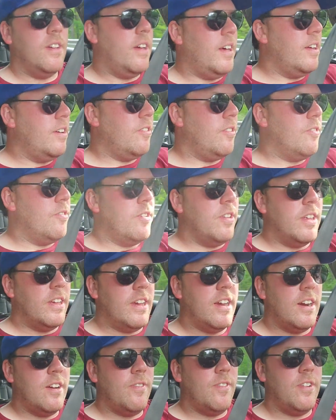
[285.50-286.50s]
I don't really
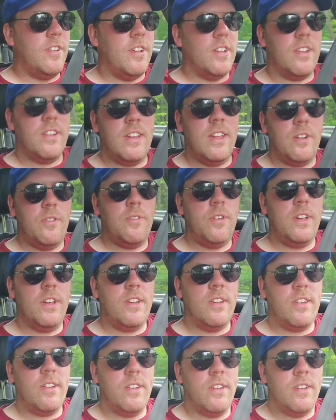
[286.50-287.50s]
care for 6-day
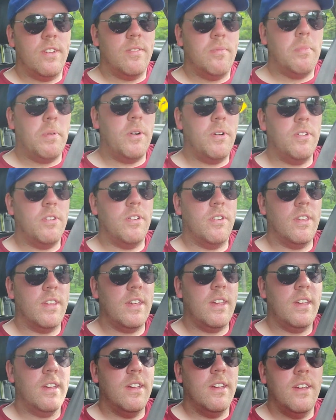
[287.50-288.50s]
weeks
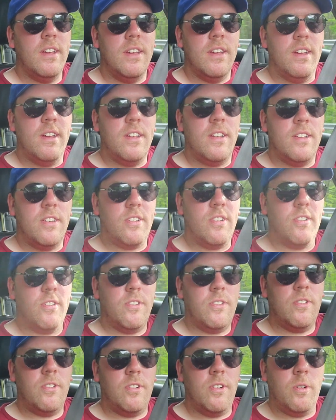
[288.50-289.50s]
personally.
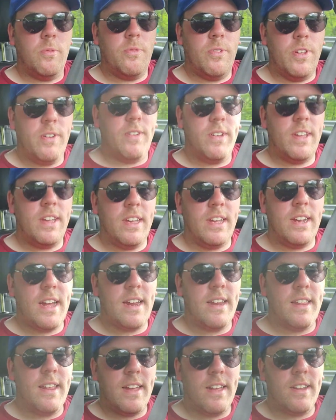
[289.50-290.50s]
So hopefully we can get
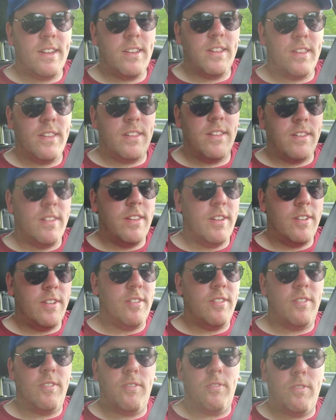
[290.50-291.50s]
out of that
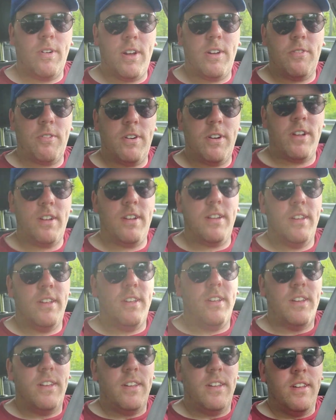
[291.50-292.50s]
little rut we're in.
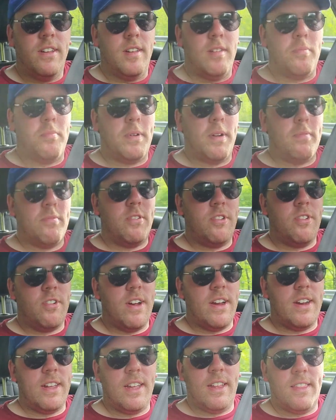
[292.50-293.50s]
But I'm just
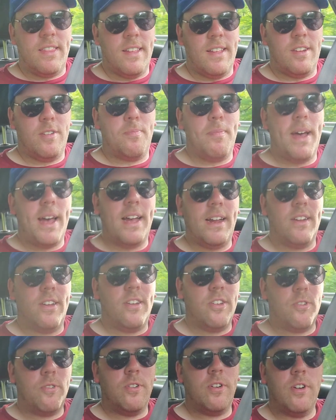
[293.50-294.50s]
trying to get things back
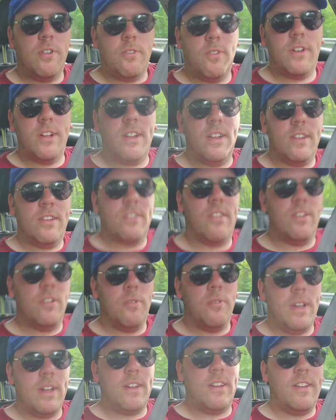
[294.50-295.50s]
to square one
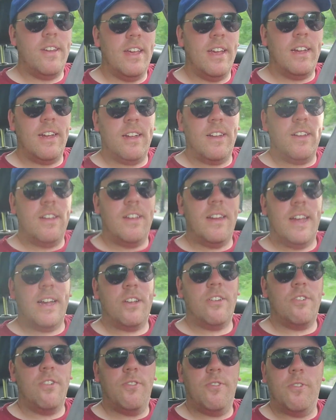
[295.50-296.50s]
since we had to take an
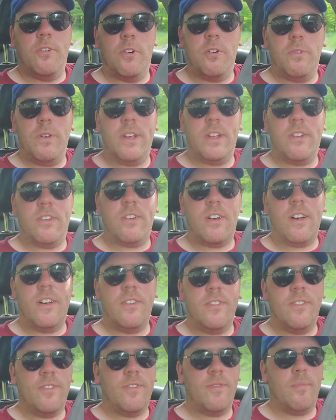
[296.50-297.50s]
extra 4 weeks
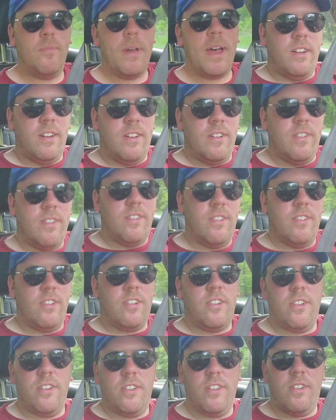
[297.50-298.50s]
off, you know,
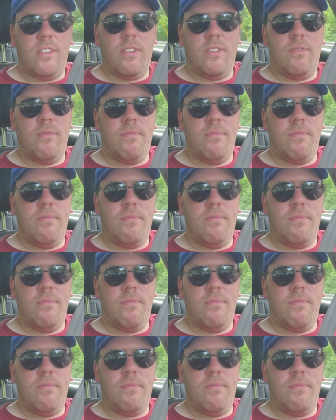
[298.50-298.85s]
just so that